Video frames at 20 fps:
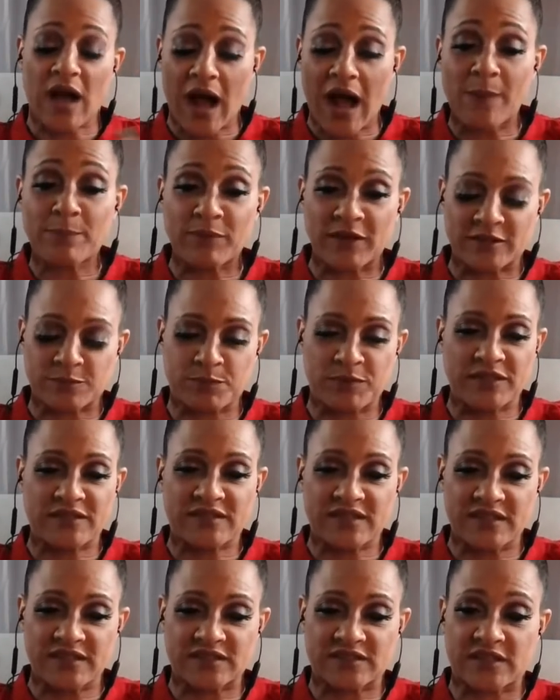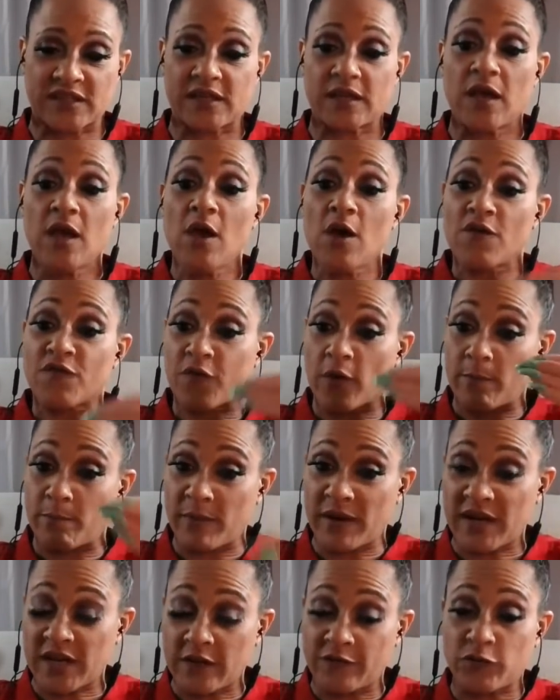Complex PTSD, for
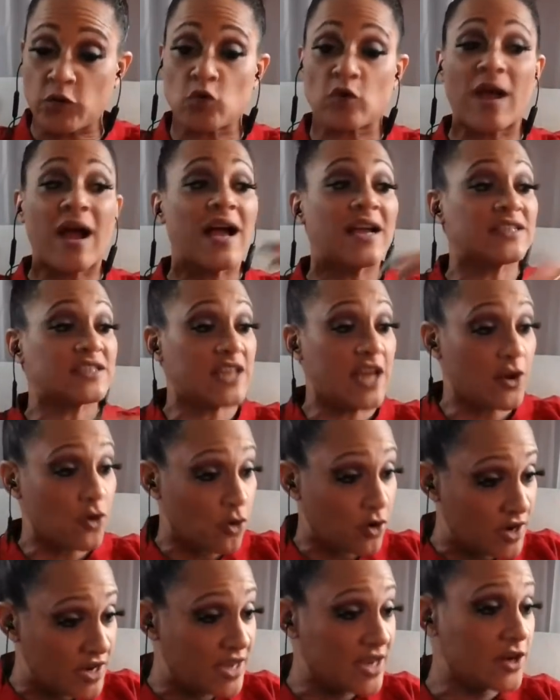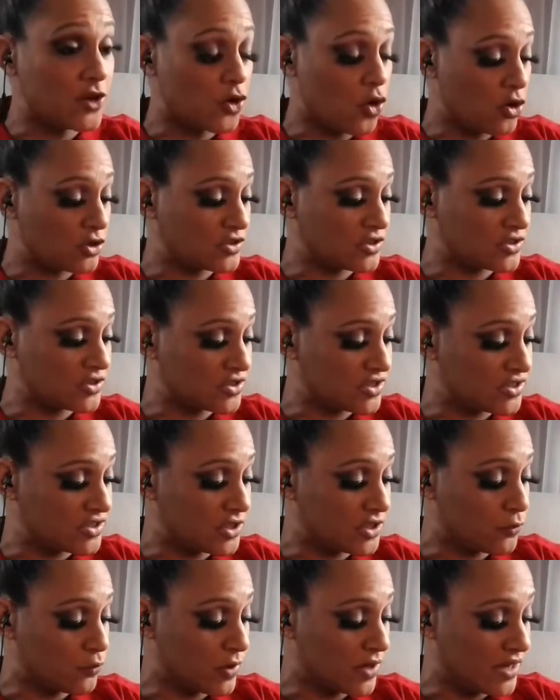many of you guys that are in
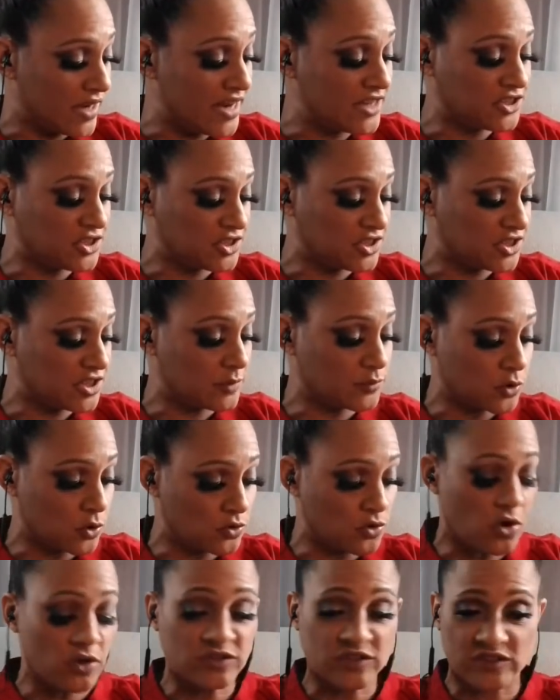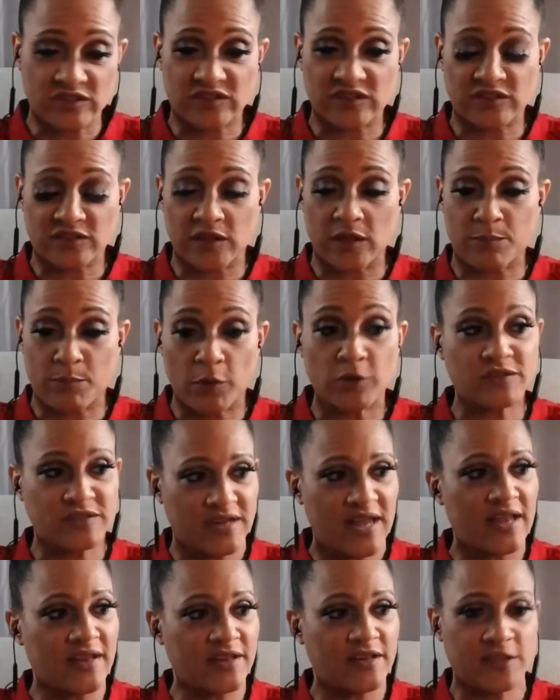narcissistic relationships or narcissistic
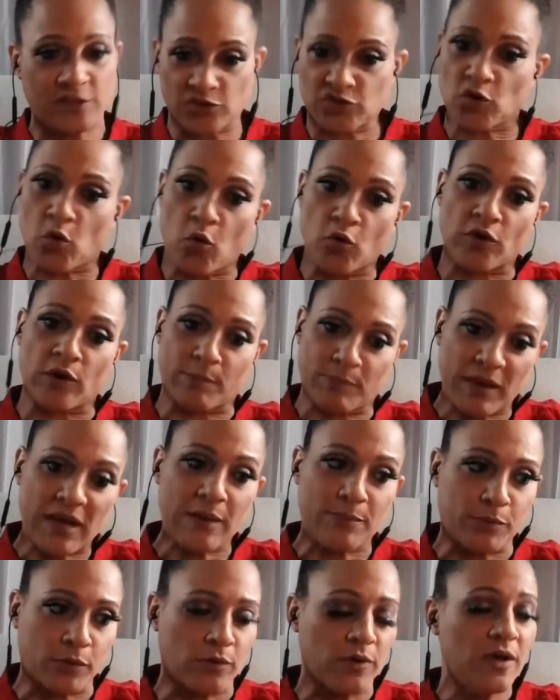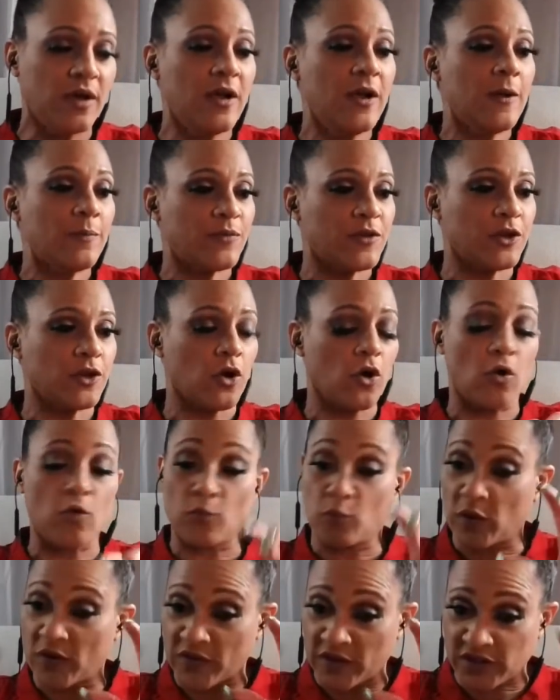personality disorder people, you know,
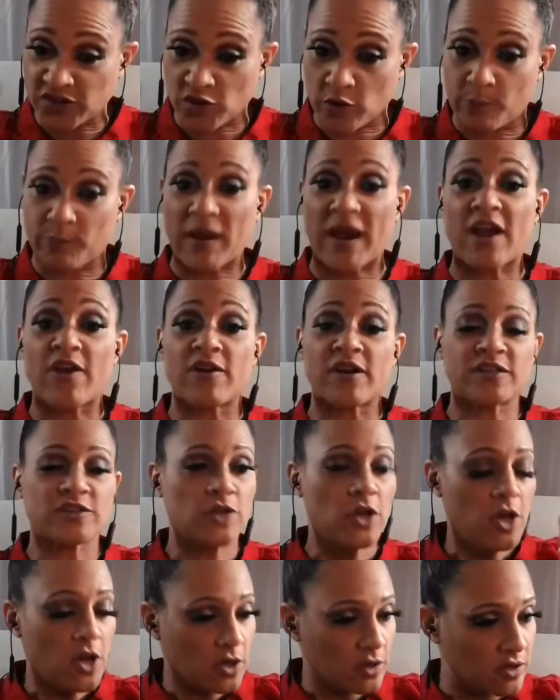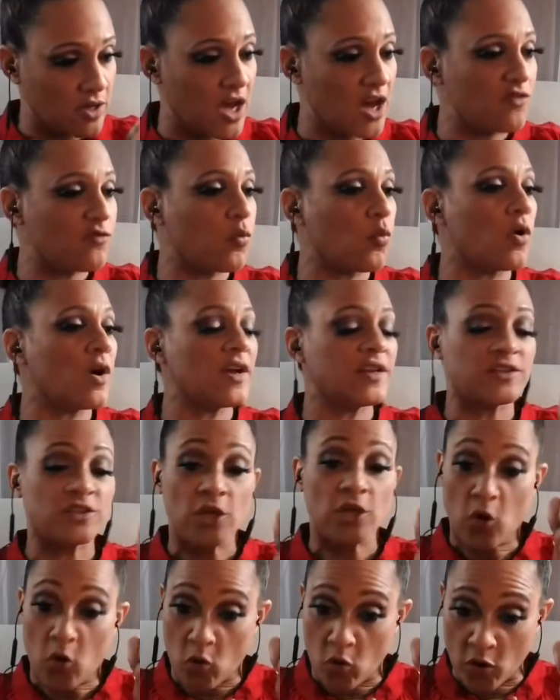whether it's your parents, loved
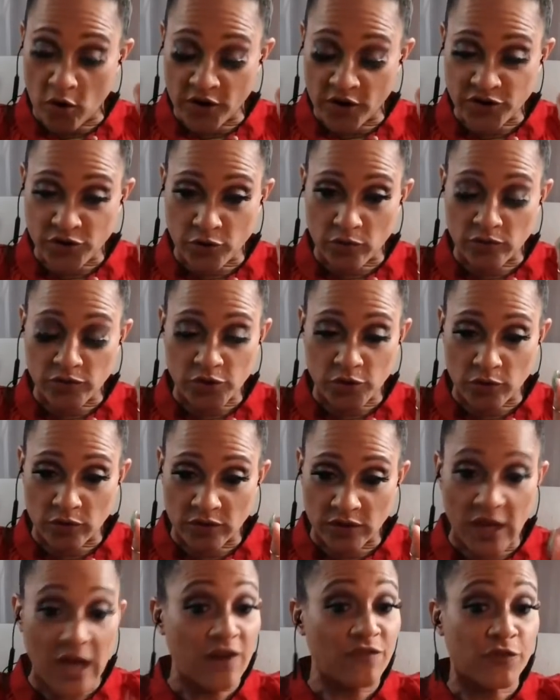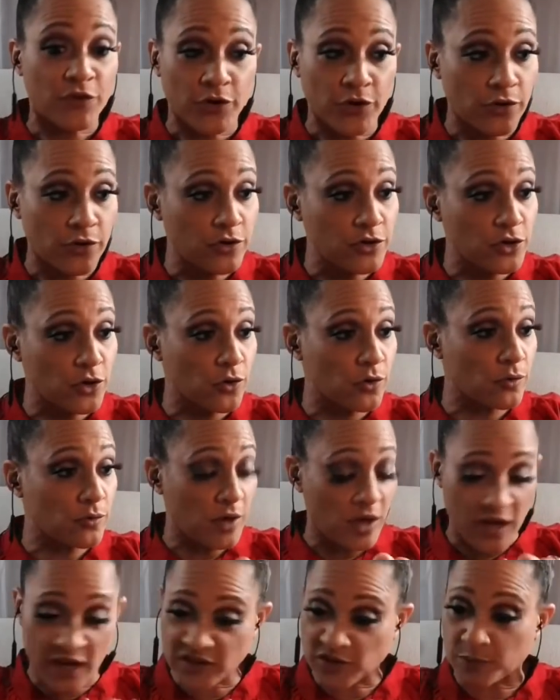ones, or your lover, your
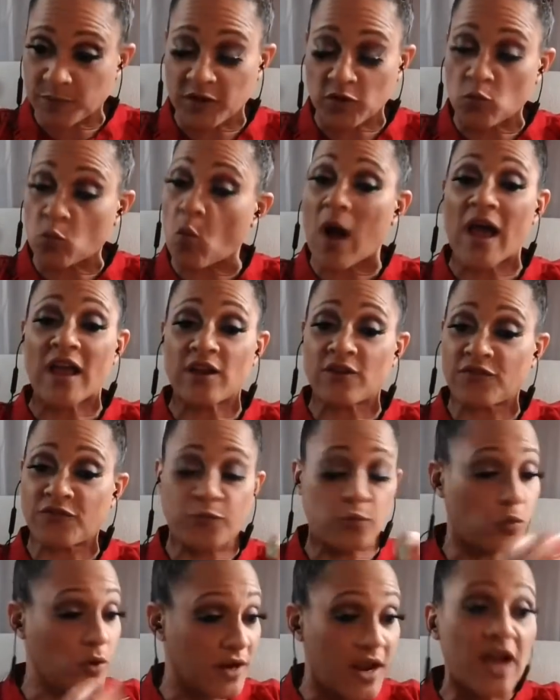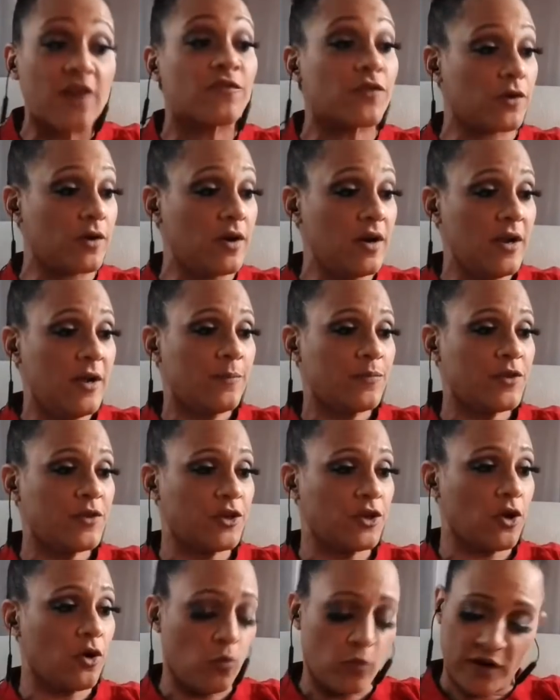husband, wife, whatever,
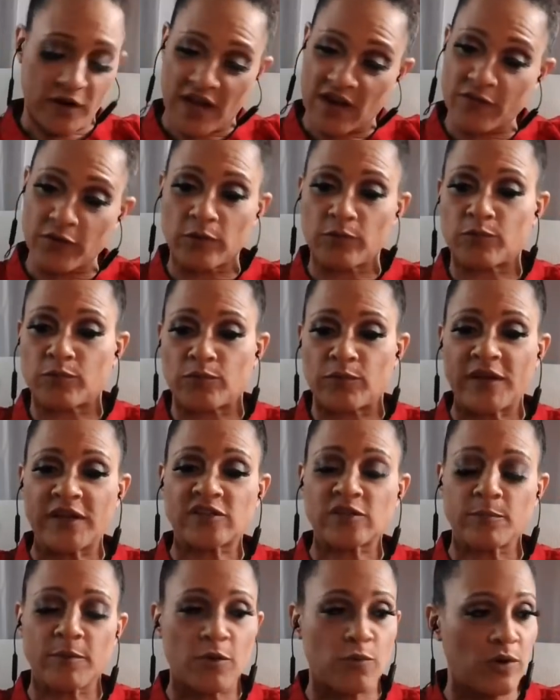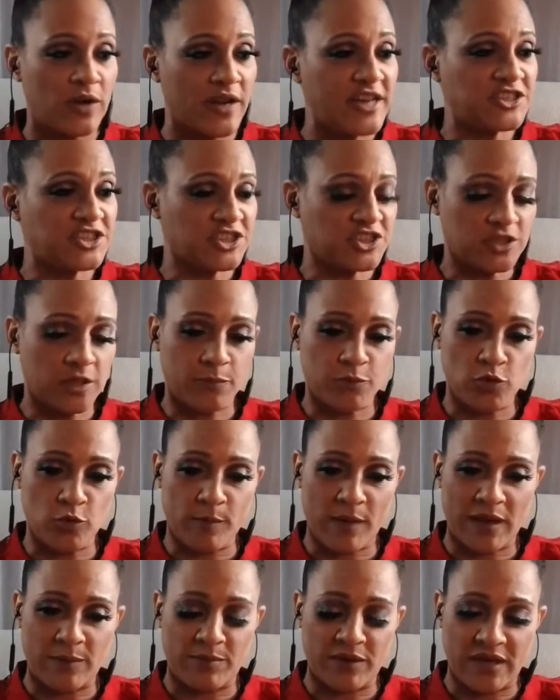you know, whatever intimate relationship
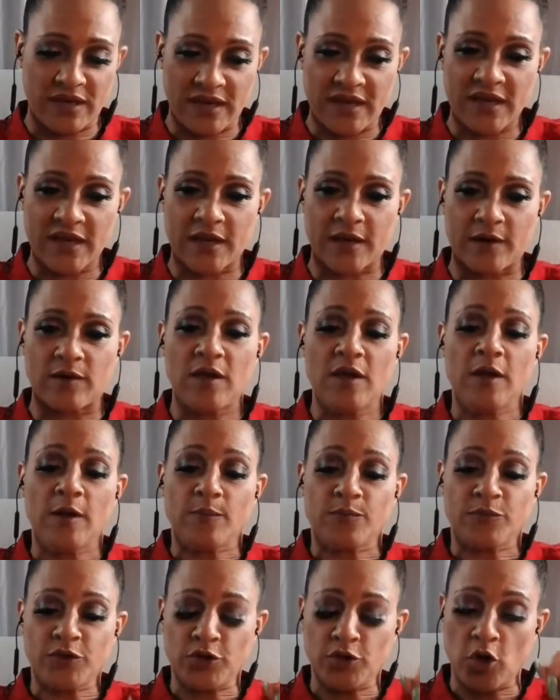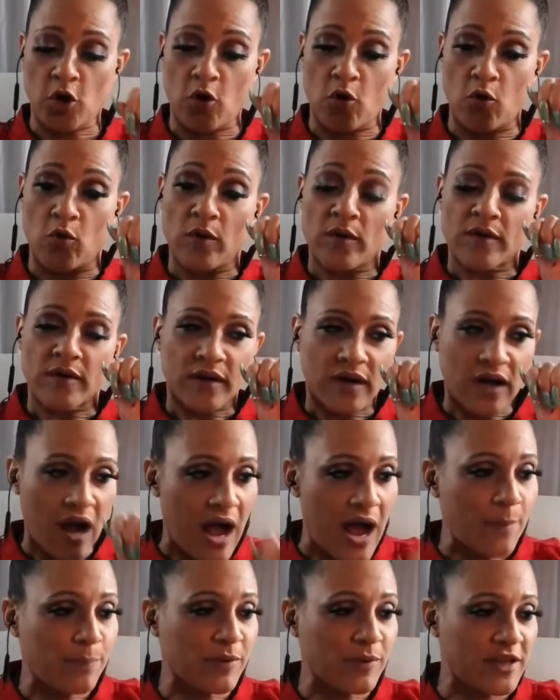you may be in, you know,
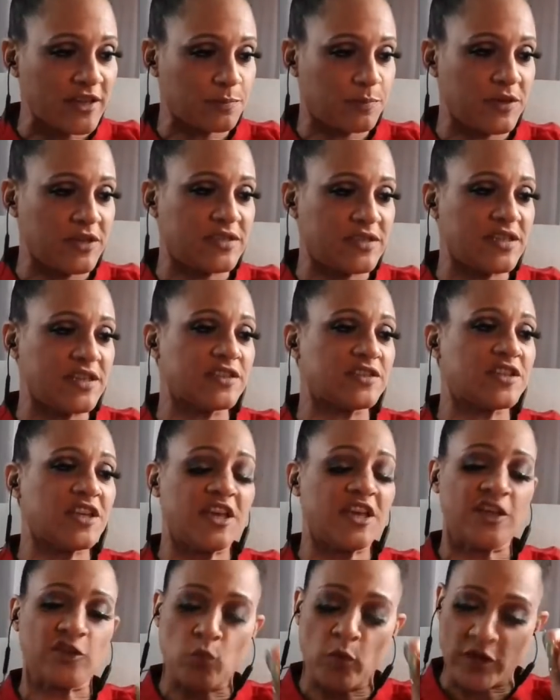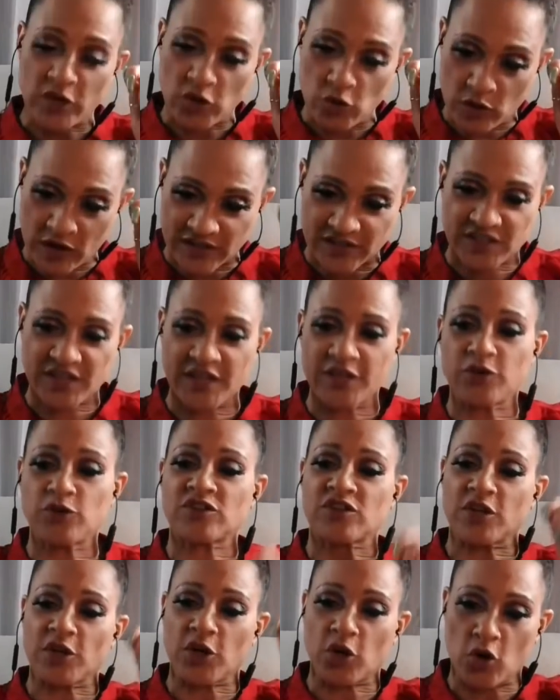complex PTSD is when you
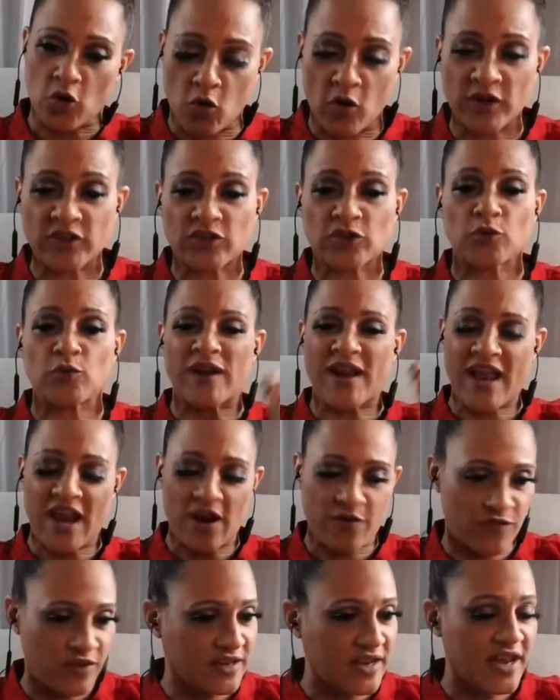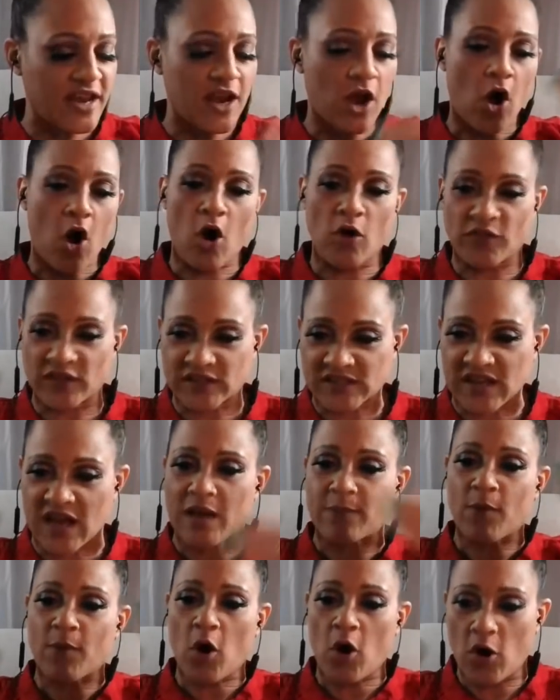continuously are going through it every day, all the
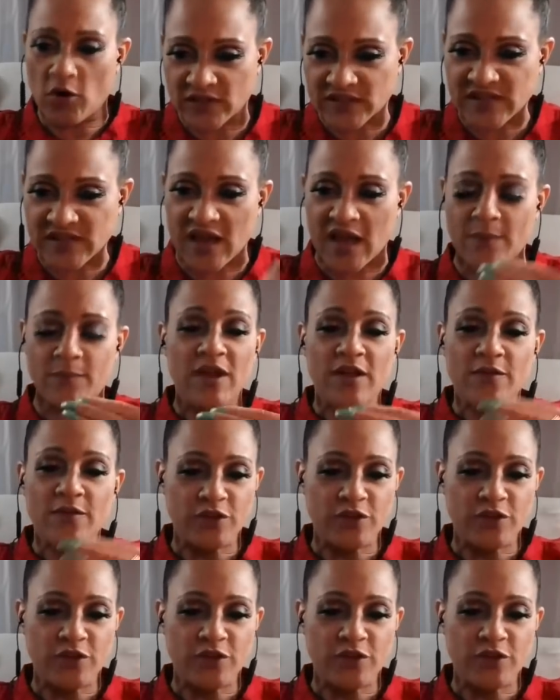time, all the time.